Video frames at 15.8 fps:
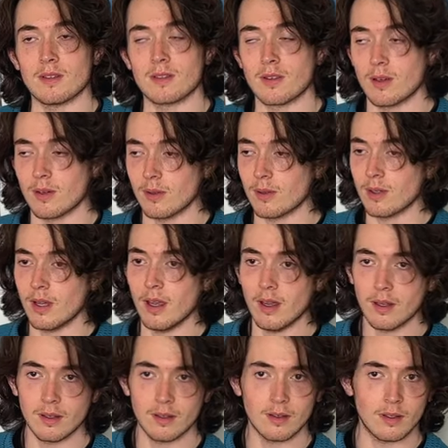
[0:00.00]
So
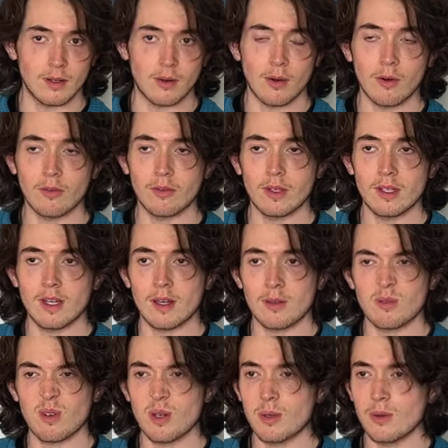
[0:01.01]
you know, hopefully down
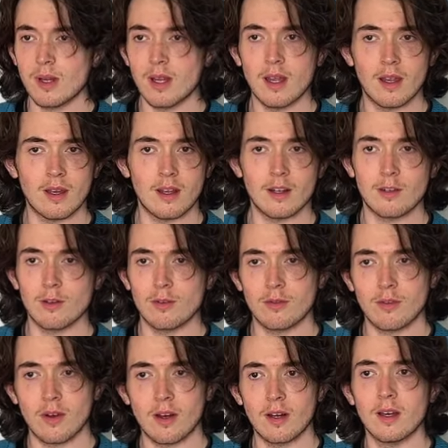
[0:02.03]
the road, not too
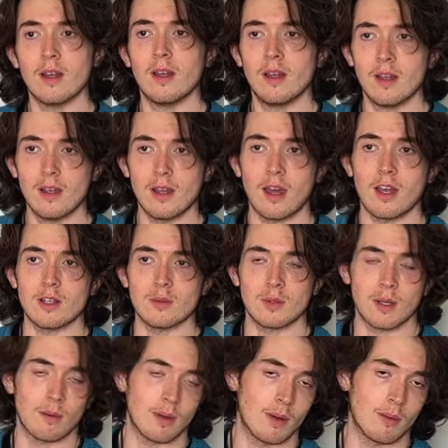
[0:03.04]
far, I should be
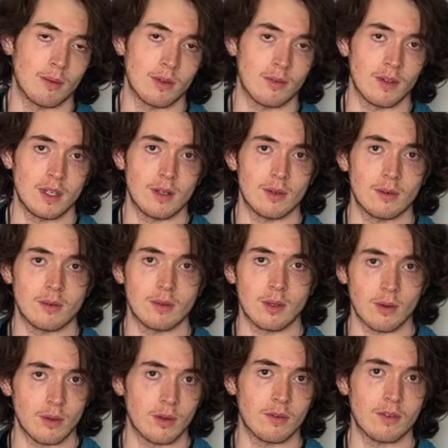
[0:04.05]
coming out with a video
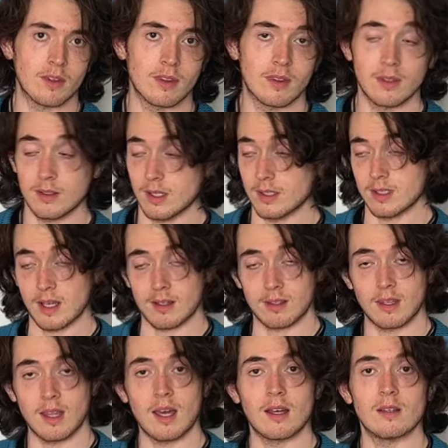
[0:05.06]
going over
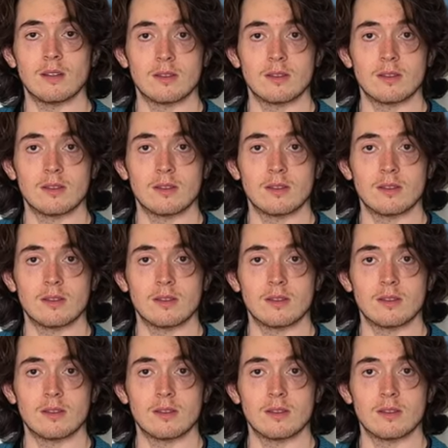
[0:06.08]
exactly that.